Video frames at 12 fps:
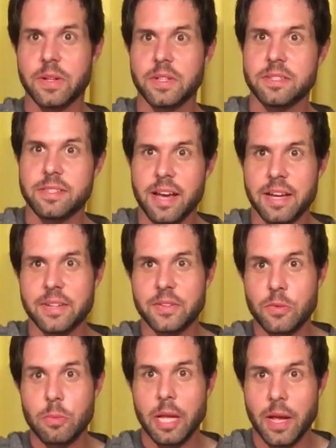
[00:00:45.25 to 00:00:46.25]
and decided
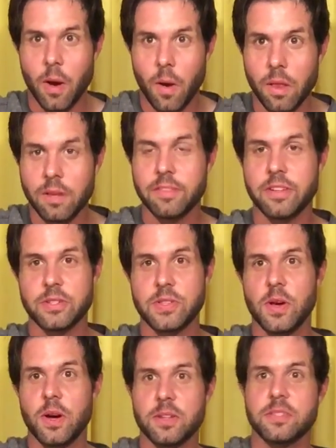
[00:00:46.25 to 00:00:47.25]
to play all of their
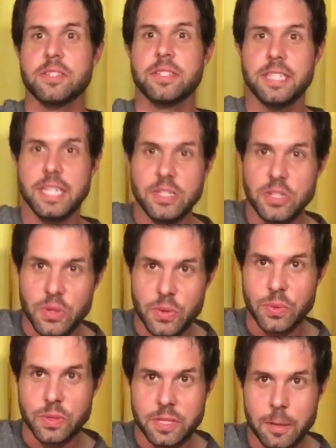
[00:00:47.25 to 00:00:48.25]
songs
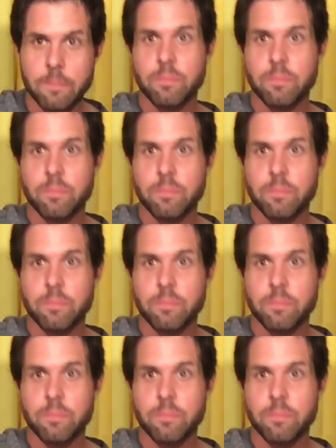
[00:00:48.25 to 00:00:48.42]
detuned,